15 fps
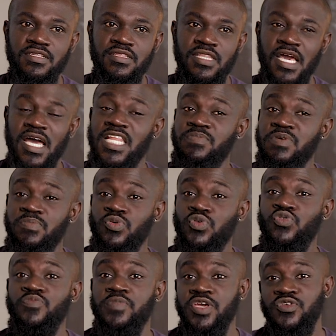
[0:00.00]
there are other people
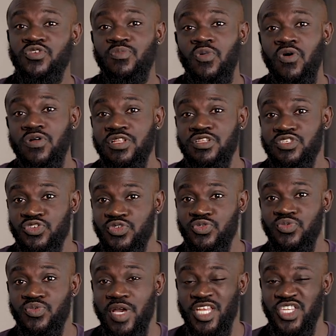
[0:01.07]
who may know more than
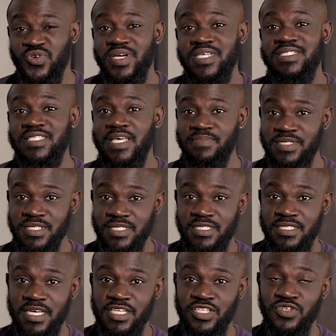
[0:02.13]
you, and you accept it,
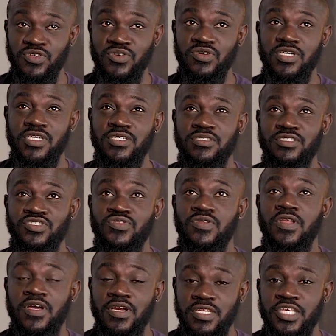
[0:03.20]
and you
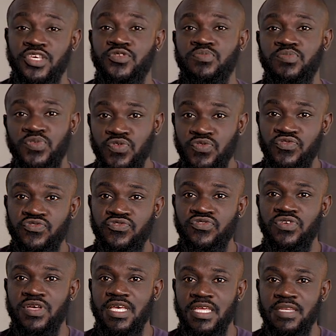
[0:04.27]
learn and you
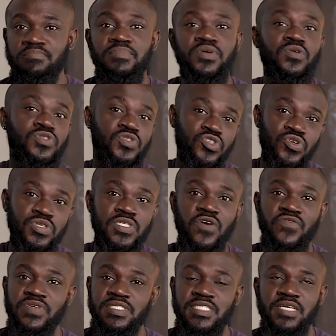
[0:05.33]
improve. It builds on your
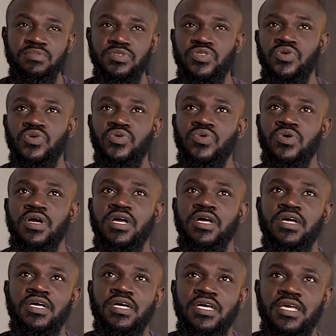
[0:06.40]
self-esteem. So
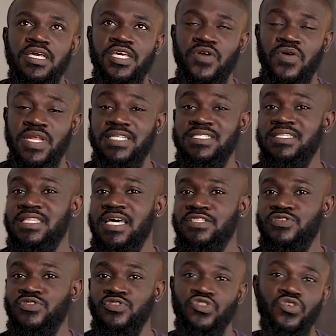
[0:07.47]
in connecting
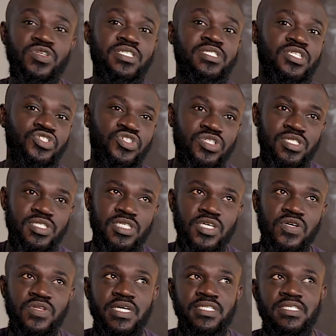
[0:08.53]
that to your decisions, in
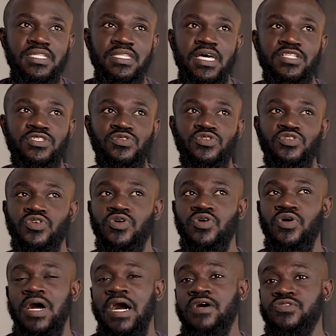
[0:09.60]
connecting that to
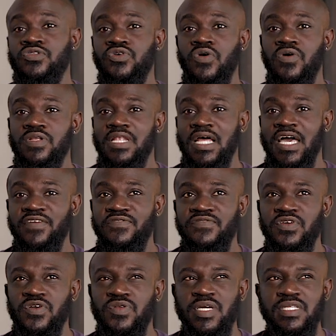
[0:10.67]
your outlook on
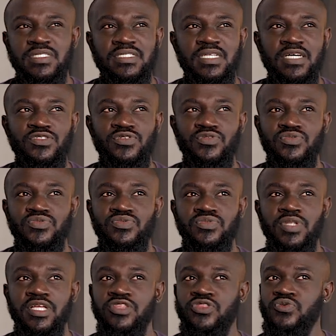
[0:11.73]
life, in connecting that to
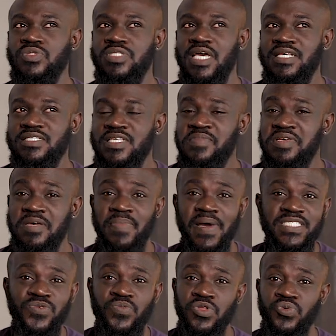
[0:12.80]
the enthusiasm and the
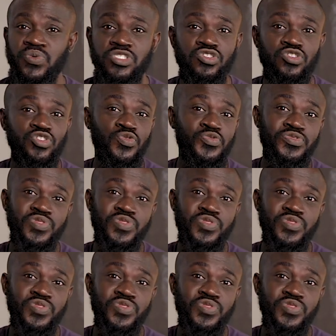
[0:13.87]
passion with which you do